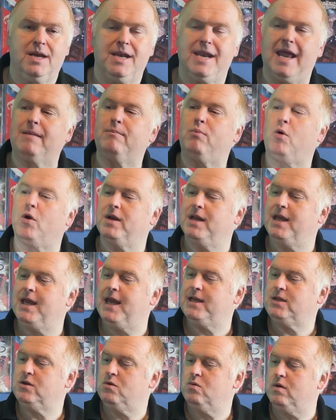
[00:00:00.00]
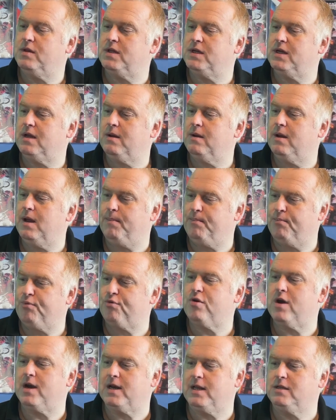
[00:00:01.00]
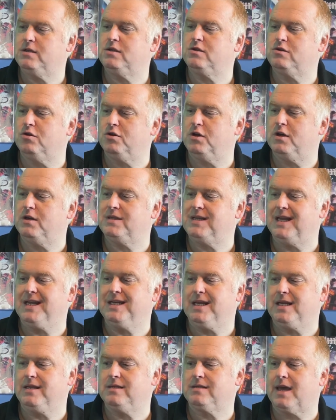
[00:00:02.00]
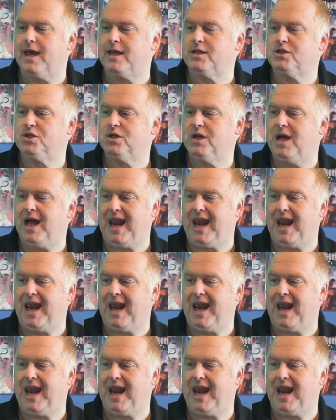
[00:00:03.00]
9.8 with a, a pretty stunning DD sketch.